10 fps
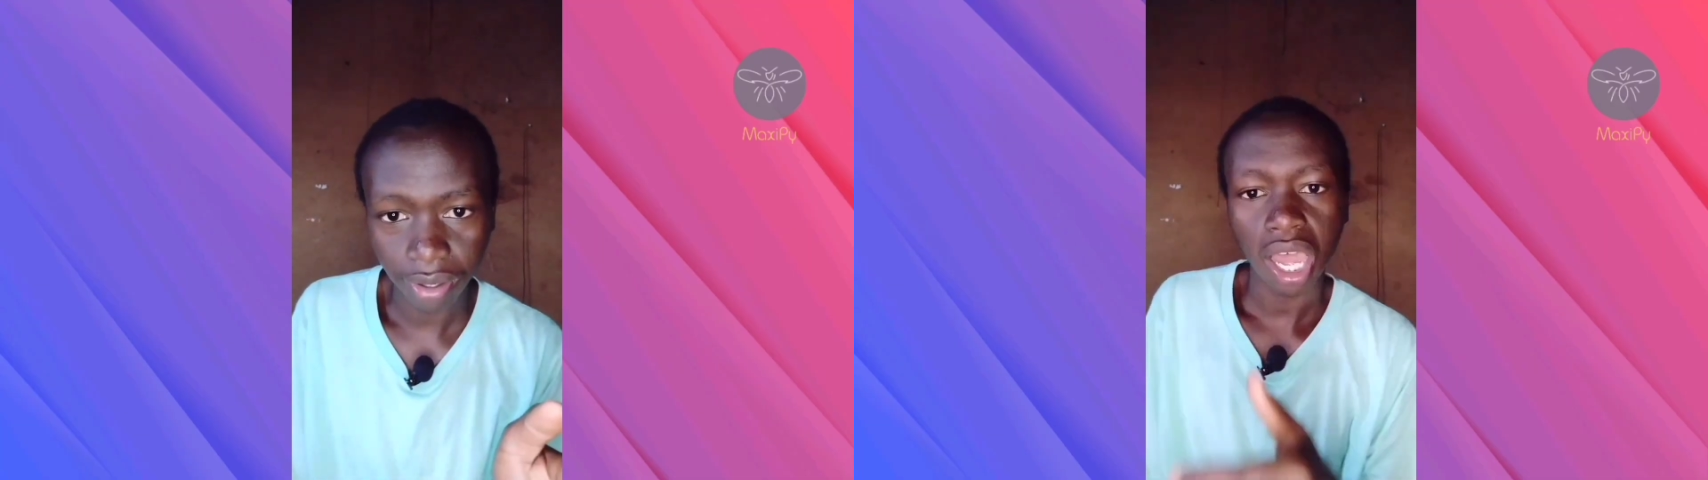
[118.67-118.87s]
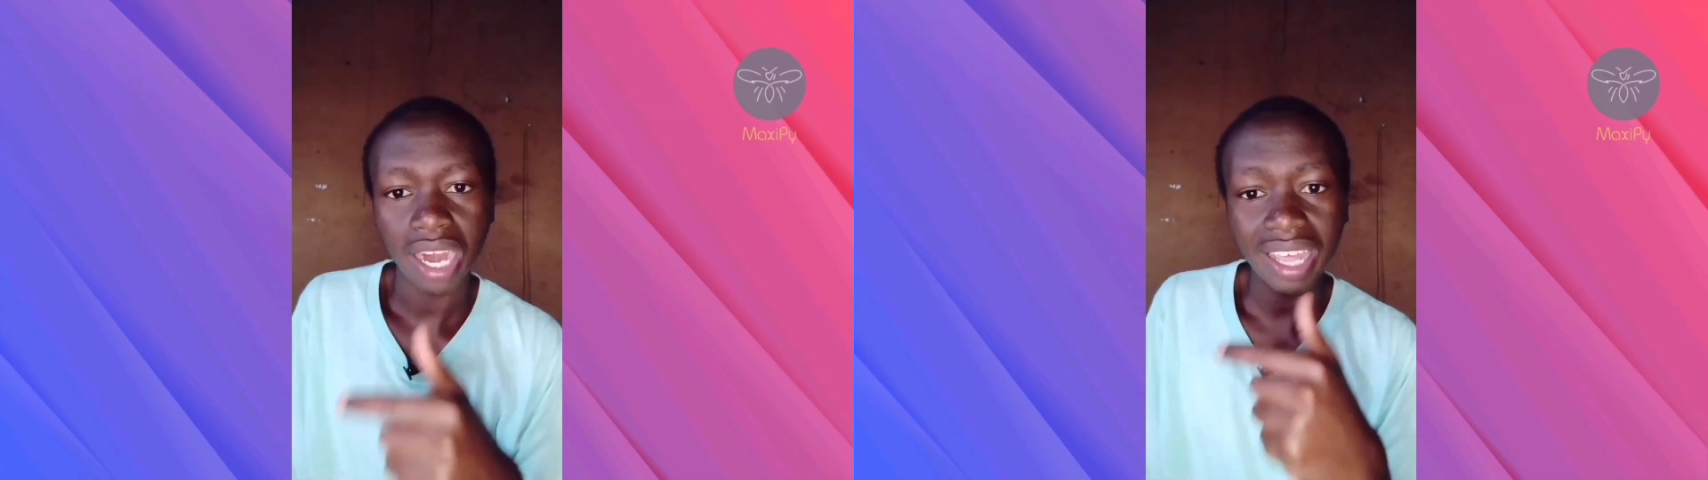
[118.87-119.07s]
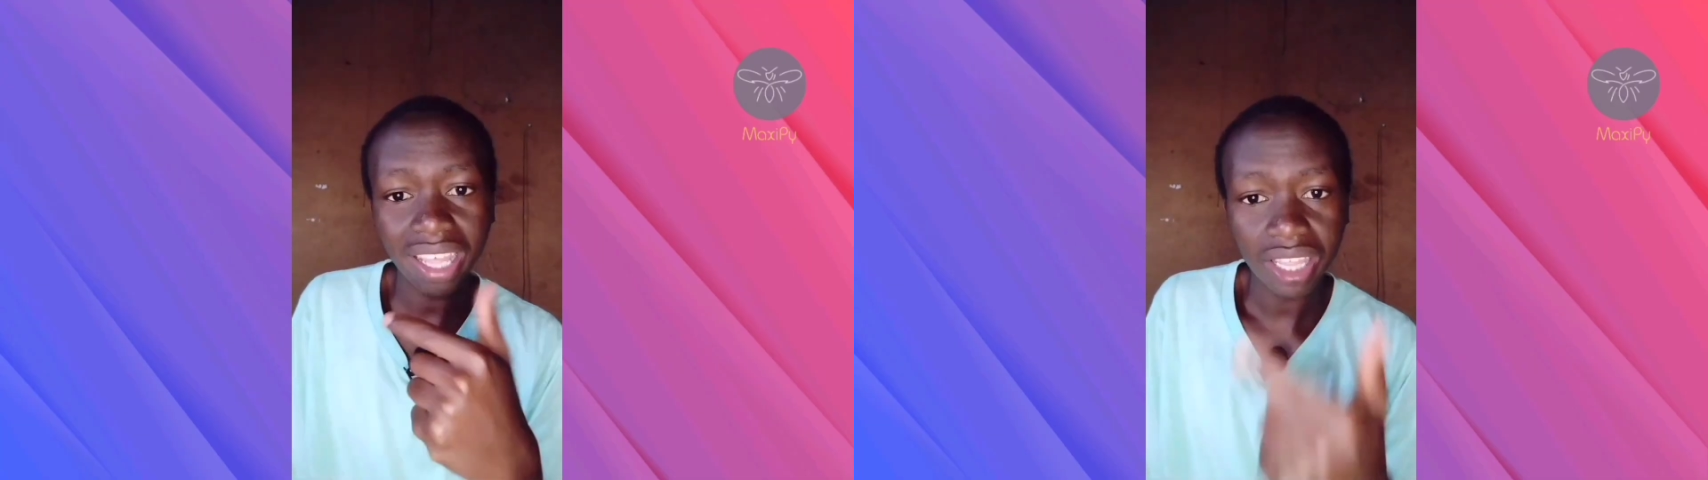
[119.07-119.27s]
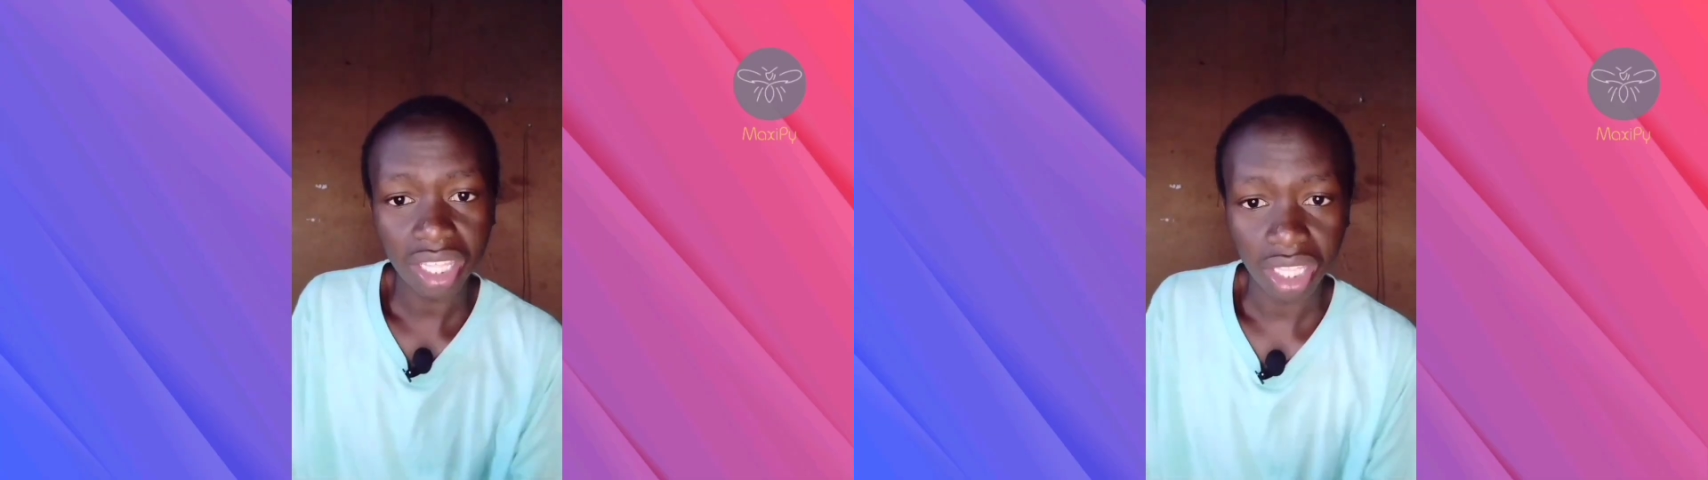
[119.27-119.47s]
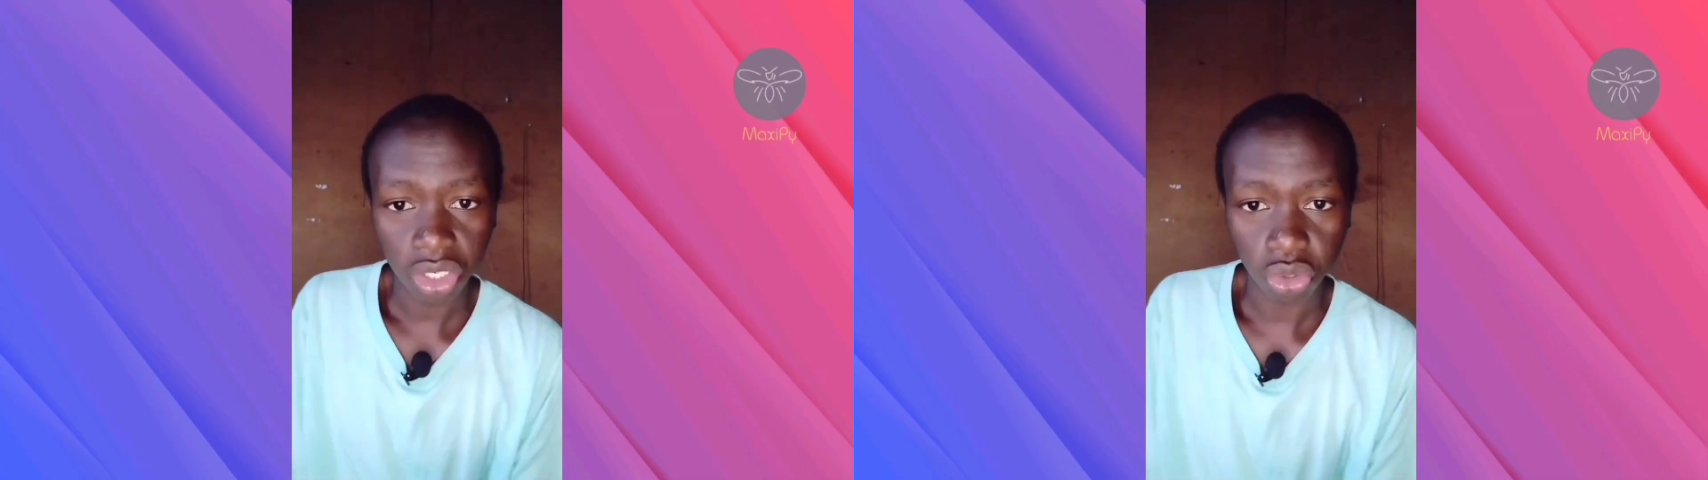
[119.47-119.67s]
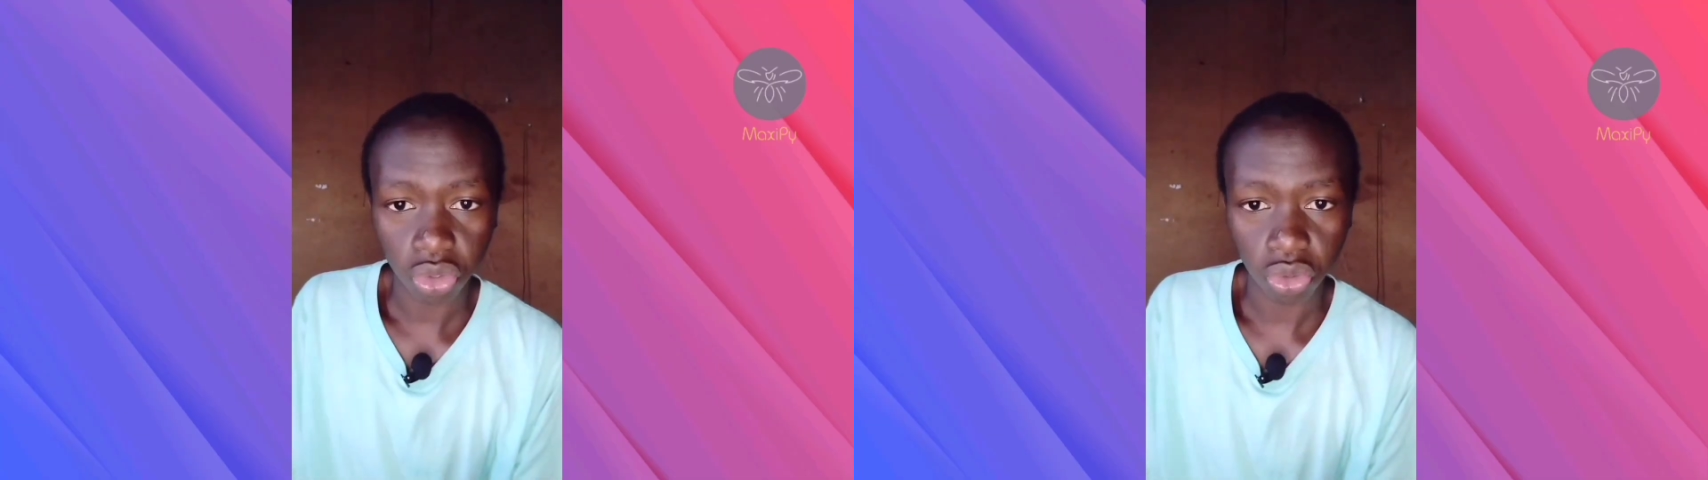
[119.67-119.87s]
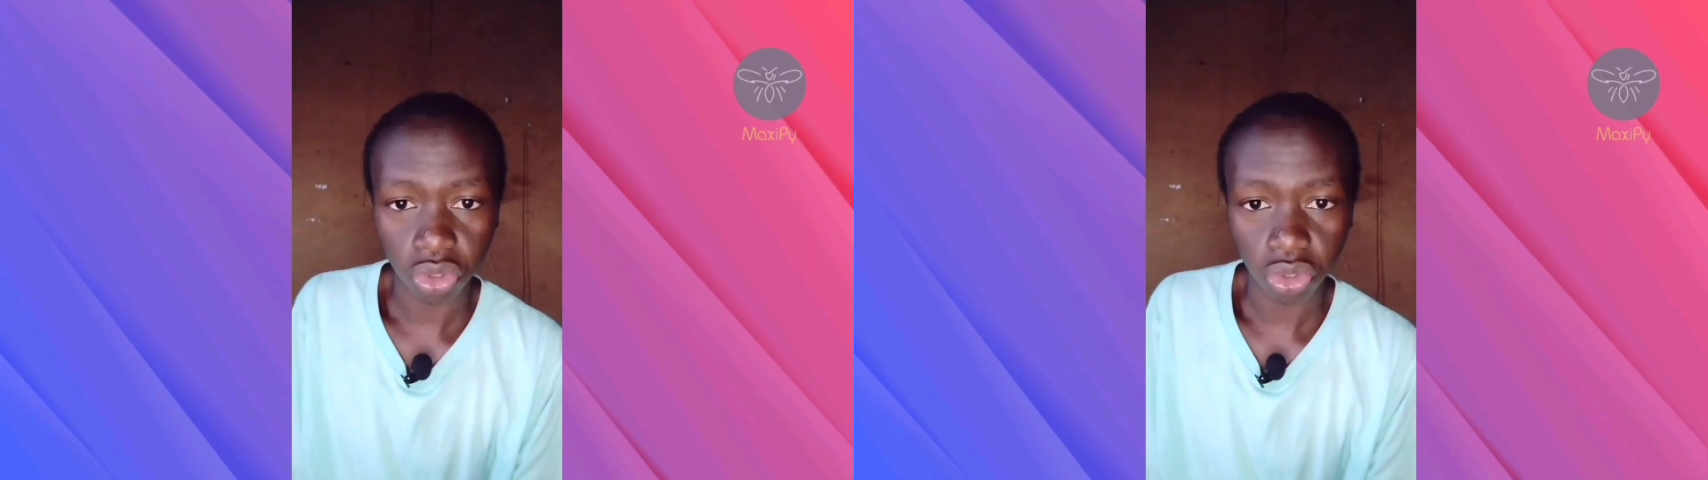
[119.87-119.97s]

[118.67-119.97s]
Another thing that you should